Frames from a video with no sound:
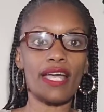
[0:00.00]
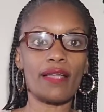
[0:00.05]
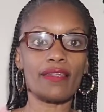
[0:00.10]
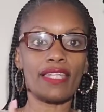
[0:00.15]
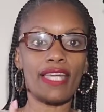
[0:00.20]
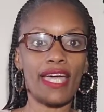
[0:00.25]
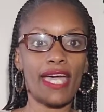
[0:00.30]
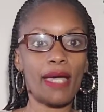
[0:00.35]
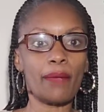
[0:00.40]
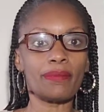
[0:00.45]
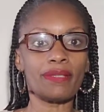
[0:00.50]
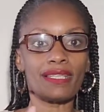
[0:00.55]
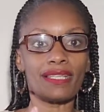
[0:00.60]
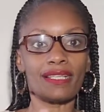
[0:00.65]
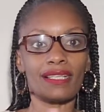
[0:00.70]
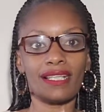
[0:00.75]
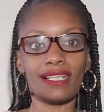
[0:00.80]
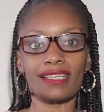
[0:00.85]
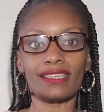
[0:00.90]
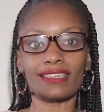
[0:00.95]
and the
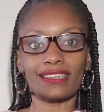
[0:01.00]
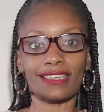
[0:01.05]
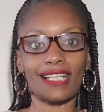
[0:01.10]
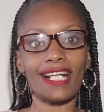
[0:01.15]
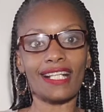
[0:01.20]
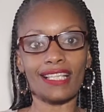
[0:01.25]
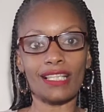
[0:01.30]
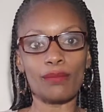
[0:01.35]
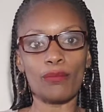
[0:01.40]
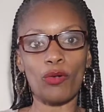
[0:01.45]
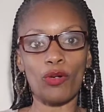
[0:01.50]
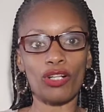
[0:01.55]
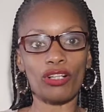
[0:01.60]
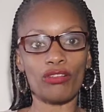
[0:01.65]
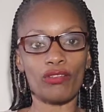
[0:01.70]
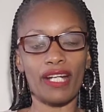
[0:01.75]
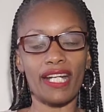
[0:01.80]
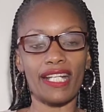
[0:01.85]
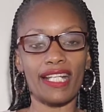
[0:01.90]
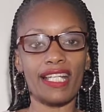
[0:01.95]
Epsom is slightly more
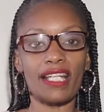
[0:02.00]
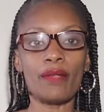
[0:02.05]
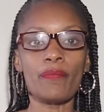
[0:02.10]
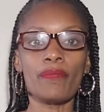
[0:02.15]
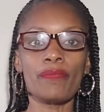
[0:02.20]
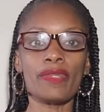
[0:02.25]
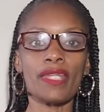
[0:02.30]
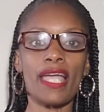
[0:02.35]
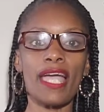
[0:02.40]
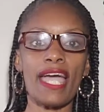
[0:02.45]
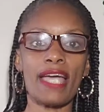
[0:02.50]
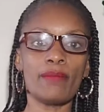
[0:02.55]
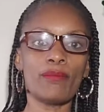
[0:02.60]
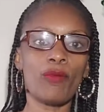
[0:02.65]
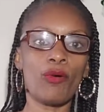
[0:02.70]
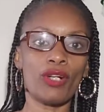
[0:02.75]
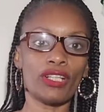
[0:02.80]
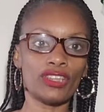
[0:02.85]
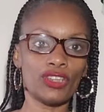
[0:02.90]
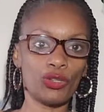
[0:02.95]
grainy and
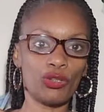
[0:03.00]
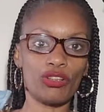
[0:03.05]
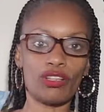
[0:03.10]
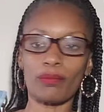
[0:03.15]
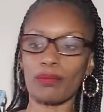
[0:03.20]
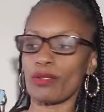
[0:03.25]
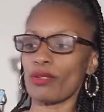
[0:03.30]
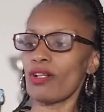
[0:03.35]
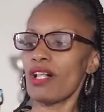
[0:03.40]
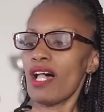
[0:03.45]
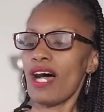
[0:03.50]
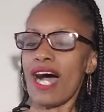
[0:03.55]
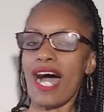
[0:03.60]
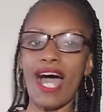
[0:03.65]
more durable.